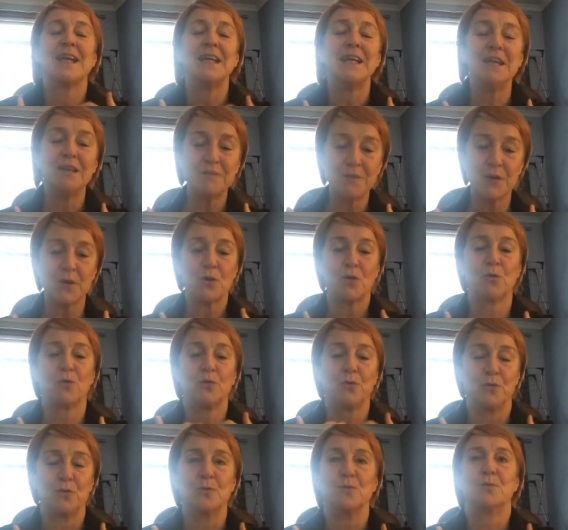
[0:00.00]
Even
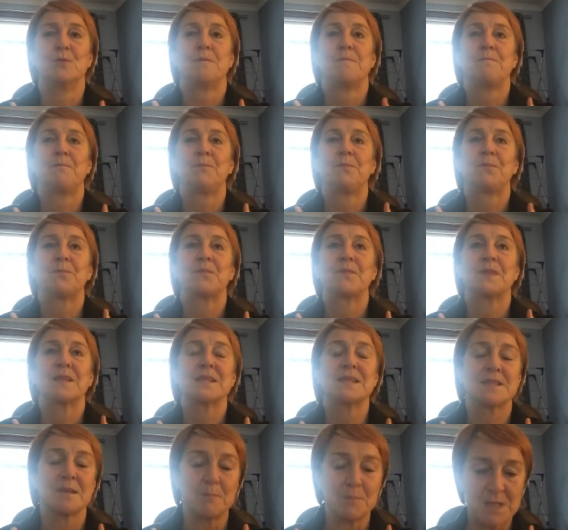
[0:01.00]
although
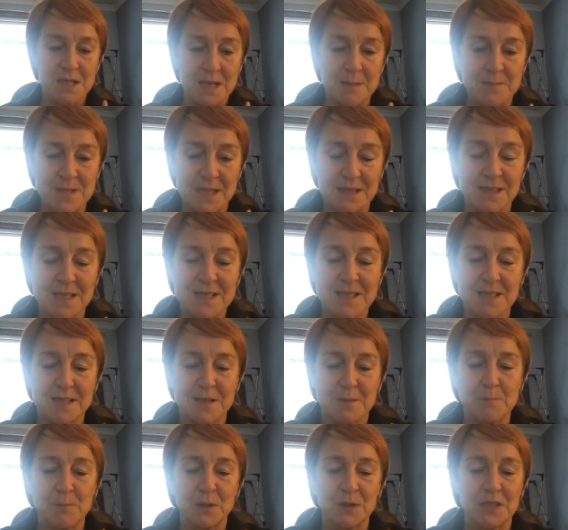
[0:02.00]
sometimes I
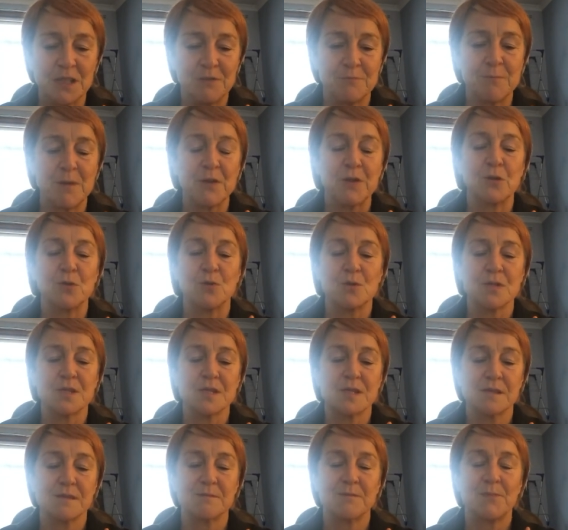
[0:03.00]
listen and believe my
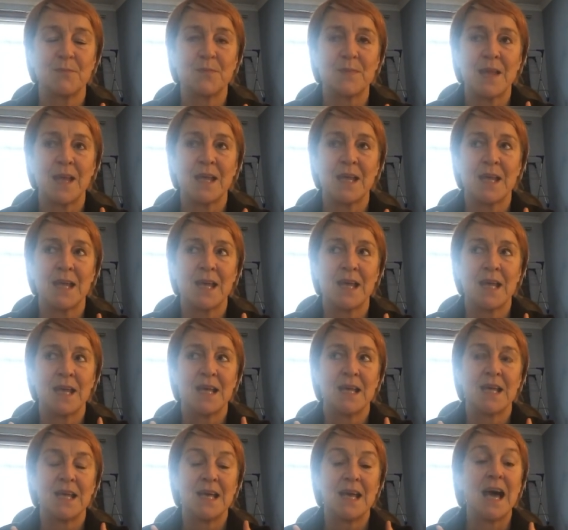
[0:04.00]
thoughts
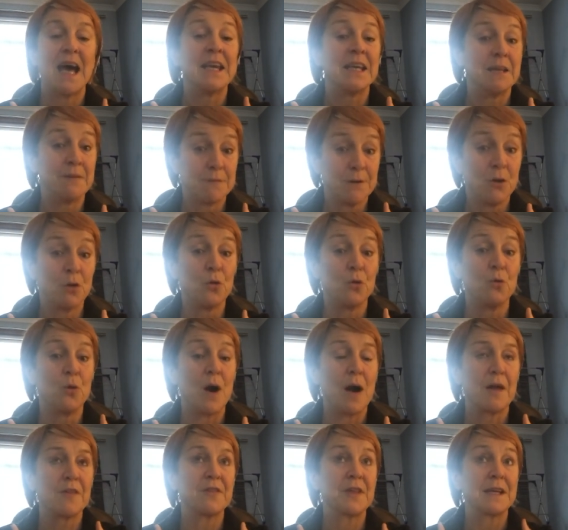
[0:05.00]
and even although
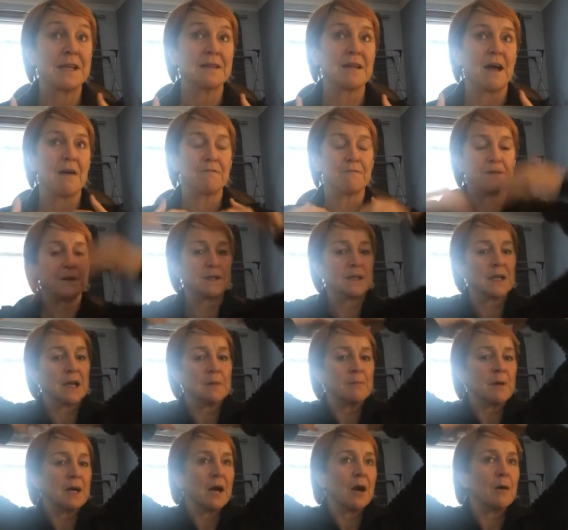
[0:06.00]
I think that feeling
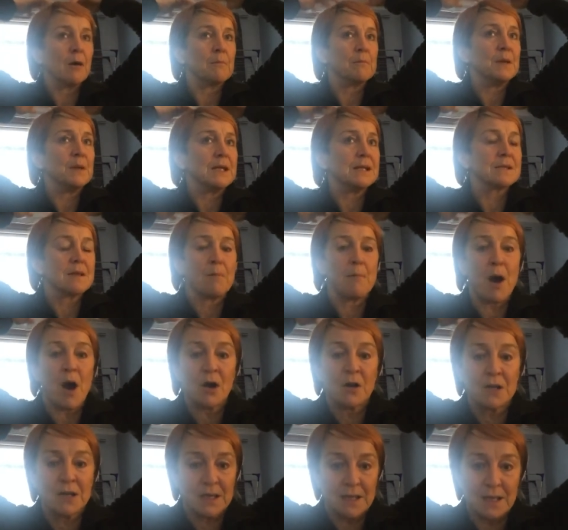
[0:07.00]
in my gut means I'm
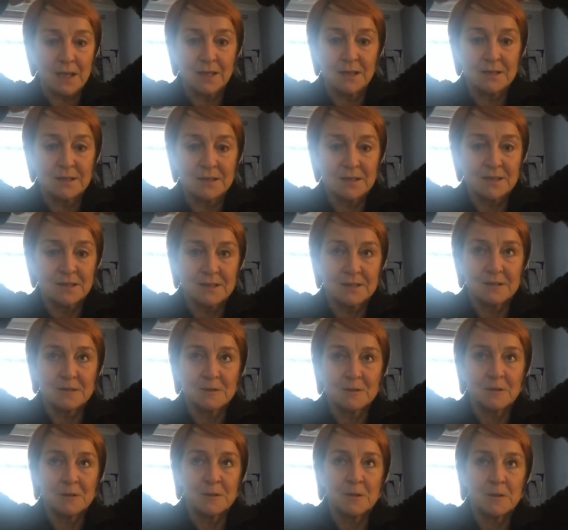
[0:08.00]
hungry
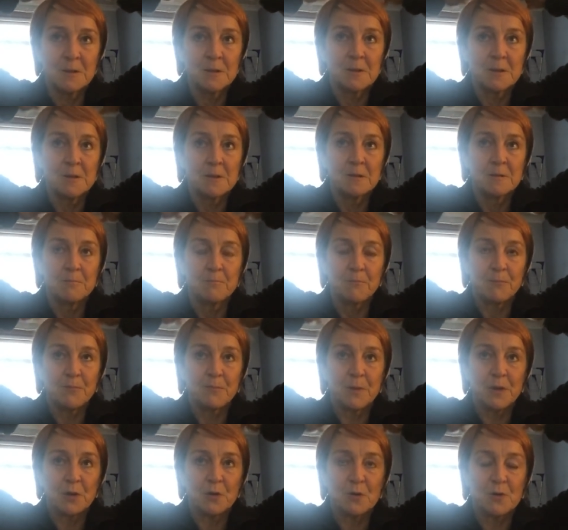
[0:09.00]

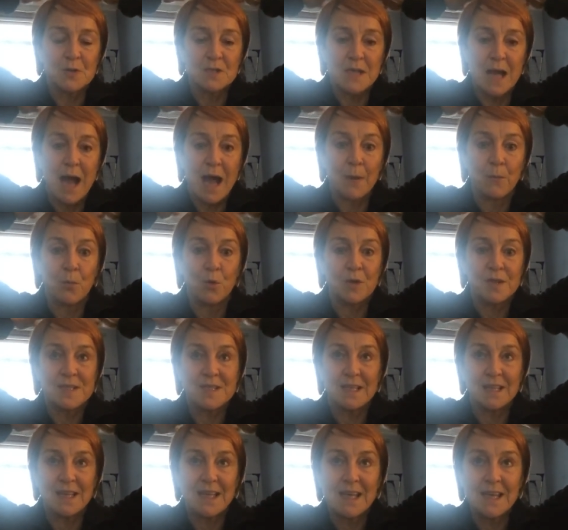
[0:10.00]
because I want
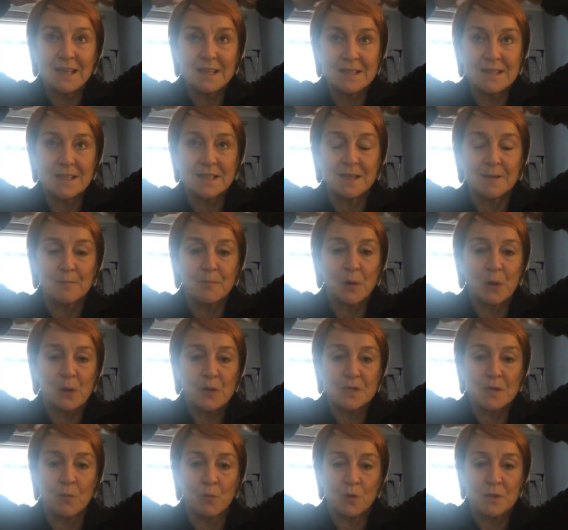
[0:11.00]
to eat,
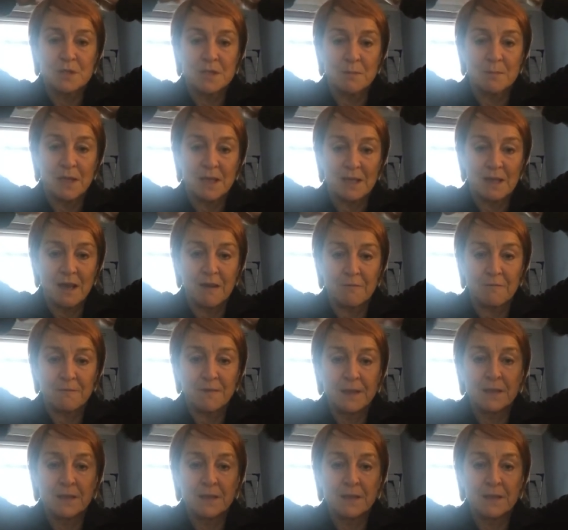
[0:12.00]
because I want to make that